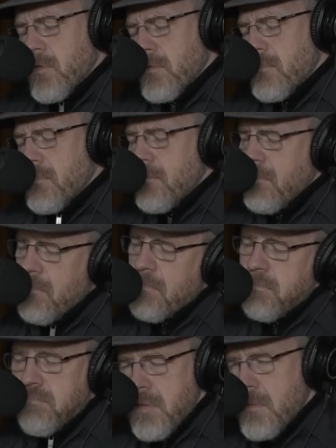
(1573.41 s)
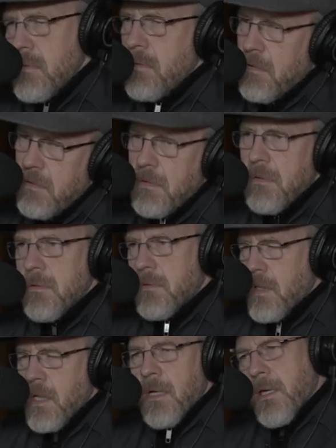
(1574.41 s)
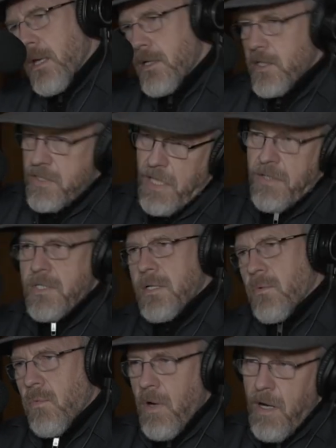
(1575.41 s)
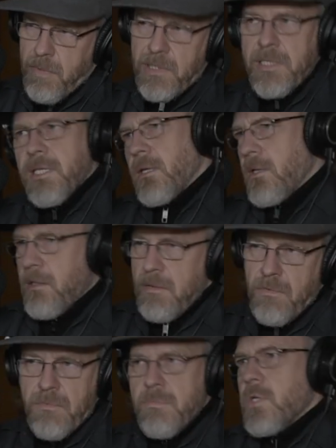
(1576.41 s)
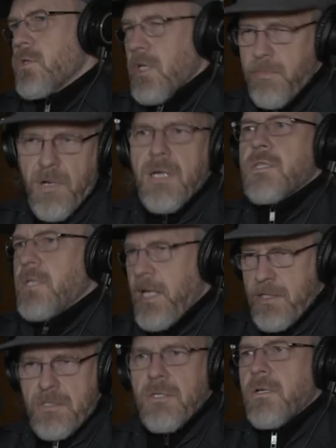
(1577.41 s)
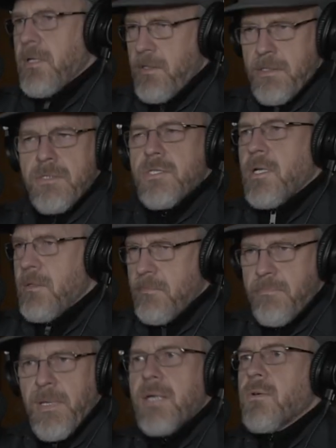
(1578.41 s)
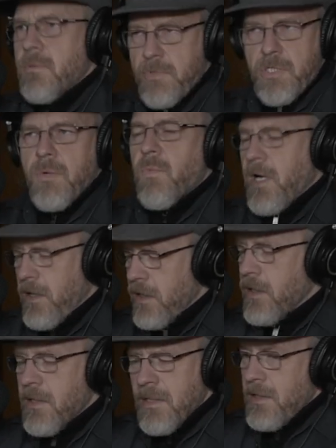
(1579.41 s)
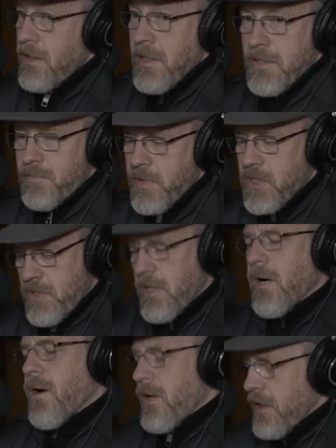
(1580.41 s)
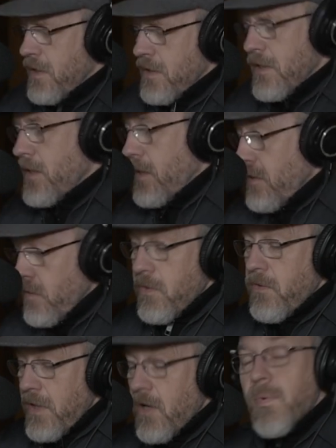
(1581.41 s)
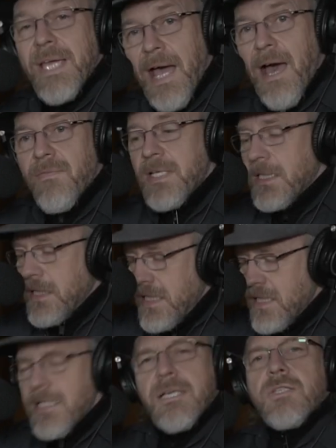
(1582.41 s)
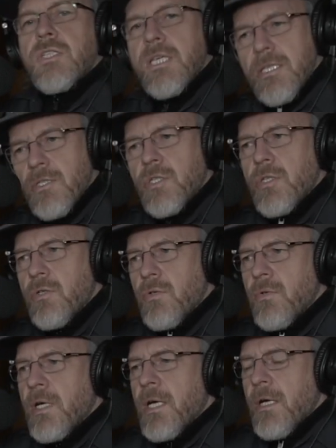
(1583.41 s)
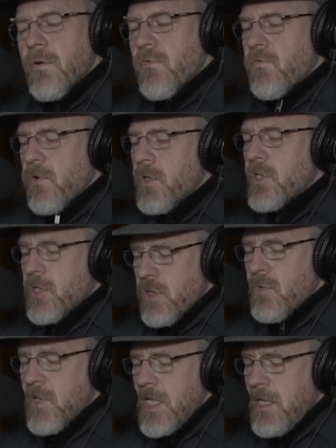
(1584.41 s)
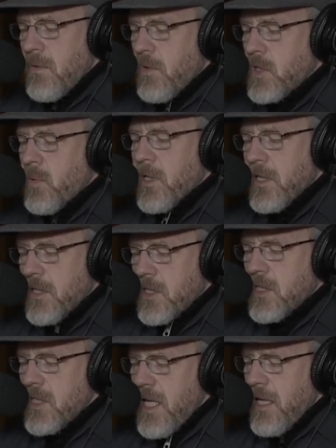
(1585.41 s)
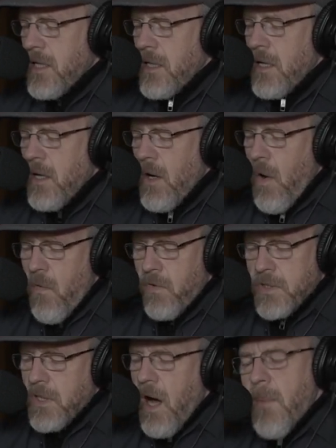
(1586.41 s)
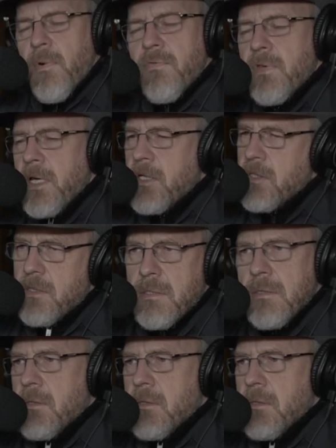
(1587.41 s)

Again, it just sounds like a wobbly music box dancer in some bedroom somewhere. It's bizarre. There we have it, leading us into verse 3, which we're going to sing over top of this.